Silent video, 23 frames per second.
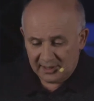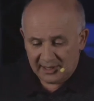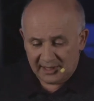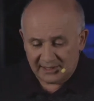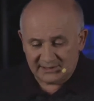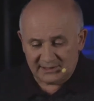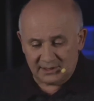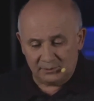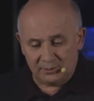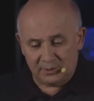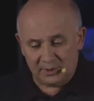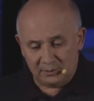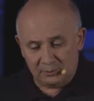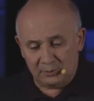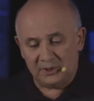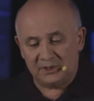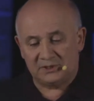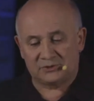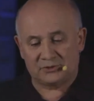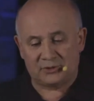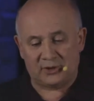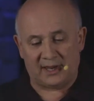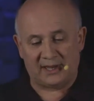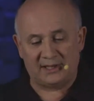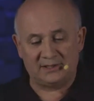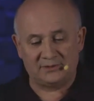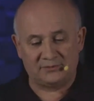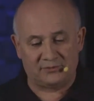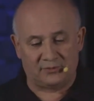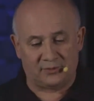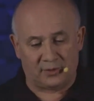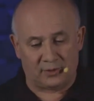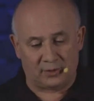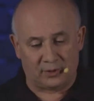And see, we
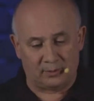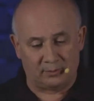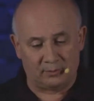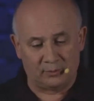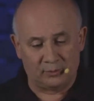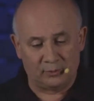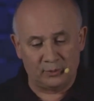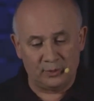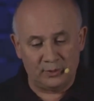transform,